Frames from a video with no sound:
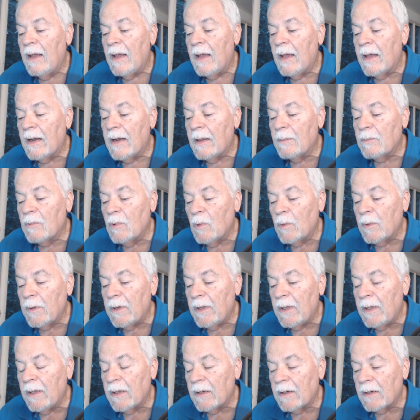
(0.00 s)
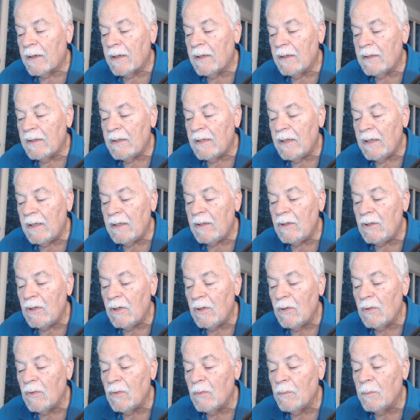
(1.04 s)
And I'm going to hit
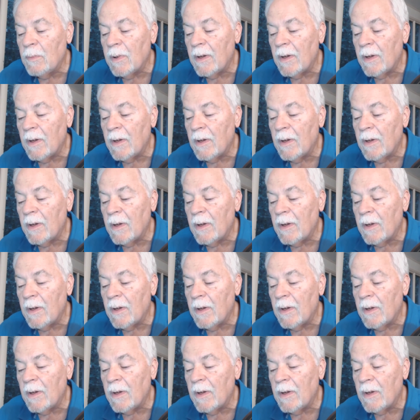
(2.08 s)
continue,